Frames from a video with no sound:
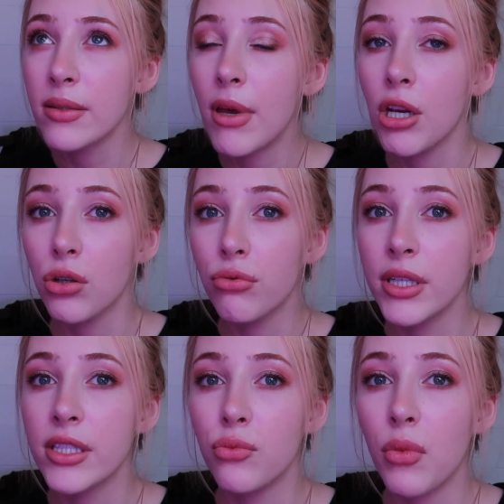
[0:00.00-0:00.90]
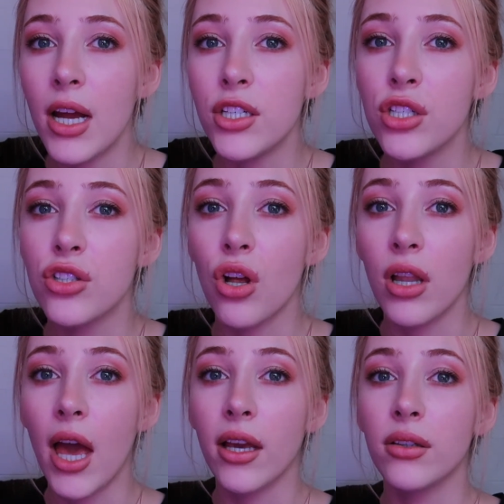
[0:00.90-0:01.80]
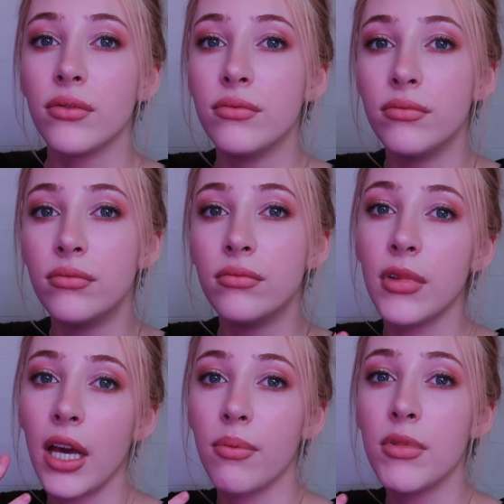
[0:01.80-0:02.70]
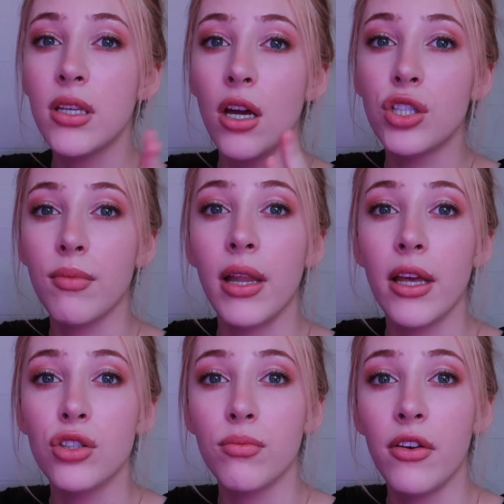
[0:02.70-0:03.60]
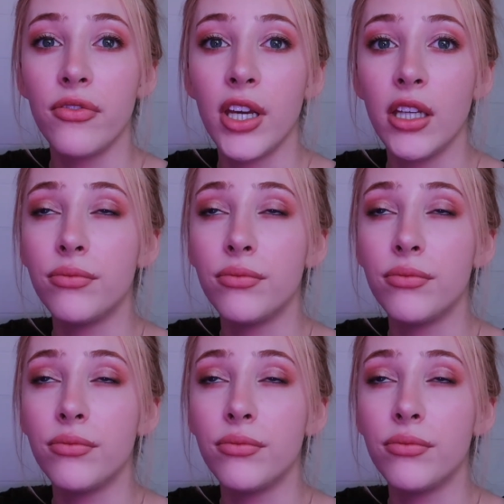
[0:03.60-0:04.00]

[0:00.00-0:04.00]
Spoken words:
a medical reason why she's not like massaging my legs or my feet.